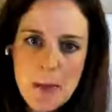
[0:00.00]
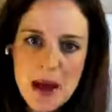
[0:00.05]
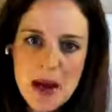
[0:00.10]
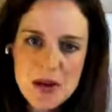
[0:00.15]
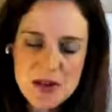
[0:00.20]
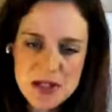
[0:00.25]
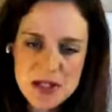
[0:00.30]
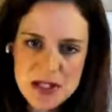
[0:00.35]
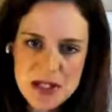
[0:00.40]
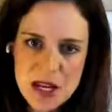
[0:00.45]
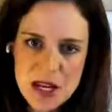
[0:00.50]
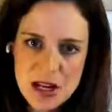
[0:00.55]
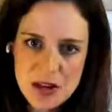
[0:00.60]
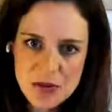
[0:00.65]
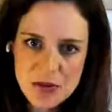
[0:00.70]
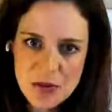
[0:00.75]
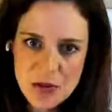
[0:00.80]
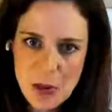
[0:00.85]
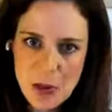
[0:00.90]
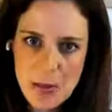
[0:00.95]
about
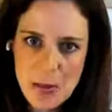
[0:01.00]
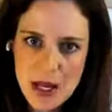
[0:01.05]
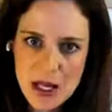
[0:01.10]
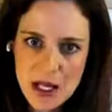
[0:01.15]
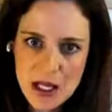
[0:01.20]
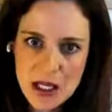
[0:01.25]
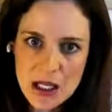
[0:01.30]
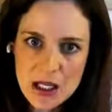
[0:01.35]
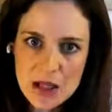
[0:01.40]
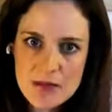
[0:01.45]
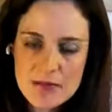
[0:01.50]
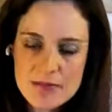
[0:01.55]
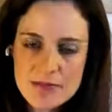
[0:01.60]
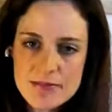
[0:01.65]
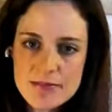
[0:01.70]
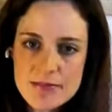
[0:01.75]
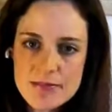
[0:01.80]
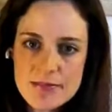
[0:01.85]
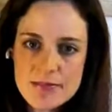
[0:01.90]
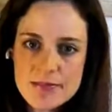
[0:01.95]
staying for the money
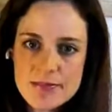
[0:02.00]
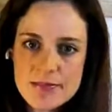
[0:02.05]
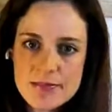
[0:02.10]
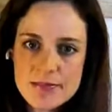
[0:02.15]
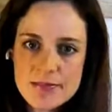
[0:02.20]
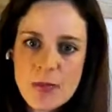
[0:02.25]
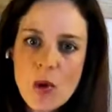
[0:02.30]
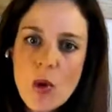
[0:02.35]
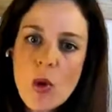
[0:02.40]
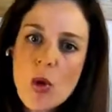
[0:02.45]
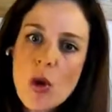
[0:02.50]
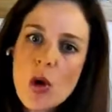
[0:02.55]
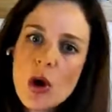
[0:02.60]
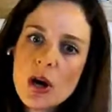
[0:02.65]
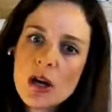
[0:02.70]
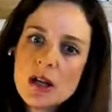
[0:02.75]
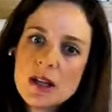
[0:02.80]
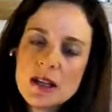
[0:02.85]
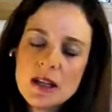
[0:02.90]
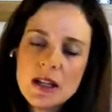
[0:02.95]

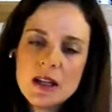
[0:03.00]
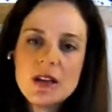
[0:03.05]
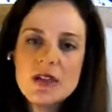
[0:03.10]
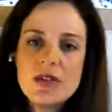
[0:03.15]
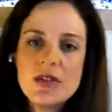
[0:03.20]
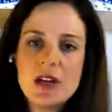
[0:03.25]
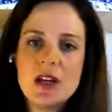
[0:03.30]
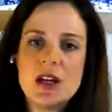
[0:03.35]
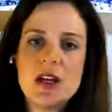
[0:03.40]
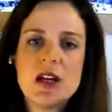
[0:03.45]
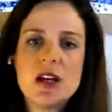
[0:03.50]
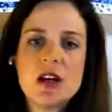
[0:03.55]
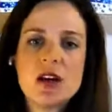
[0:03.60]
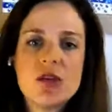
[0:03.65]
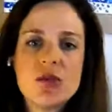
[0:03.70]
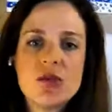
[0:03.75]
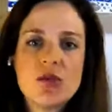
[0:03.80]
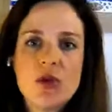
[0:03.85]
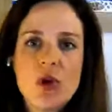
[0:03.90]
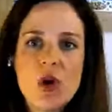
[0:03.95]
or leaving
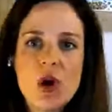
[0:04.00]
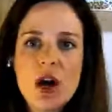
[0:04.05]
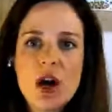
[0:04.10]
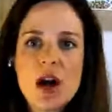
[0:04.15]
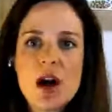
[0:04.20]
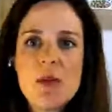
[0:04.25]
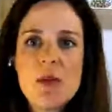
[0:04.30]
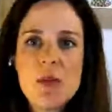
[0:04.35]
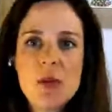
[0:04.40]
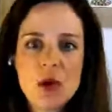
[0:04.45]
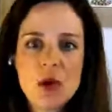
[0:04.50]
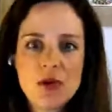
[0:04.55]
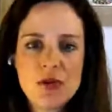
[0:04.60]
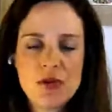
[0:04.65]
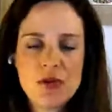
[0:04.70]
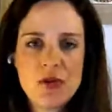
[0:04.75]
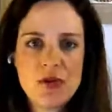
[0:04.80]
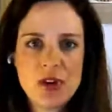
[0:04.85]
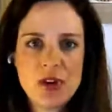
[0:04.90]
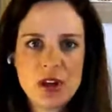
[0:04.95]
for a more
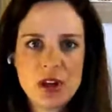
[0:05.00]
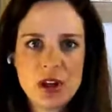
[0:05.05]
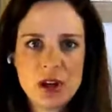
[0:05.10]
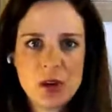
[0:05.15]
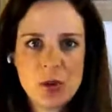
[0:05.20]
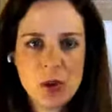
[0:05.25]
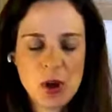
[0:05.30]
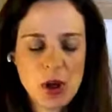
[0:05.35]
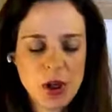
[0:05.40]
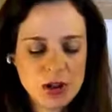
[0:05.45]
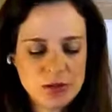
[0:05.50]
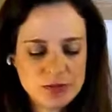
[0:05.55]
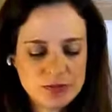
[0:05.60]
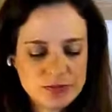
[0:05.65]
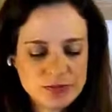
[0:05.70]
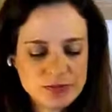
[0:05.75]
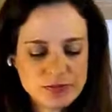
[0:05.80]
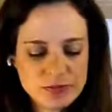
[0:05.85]
fulfilling role?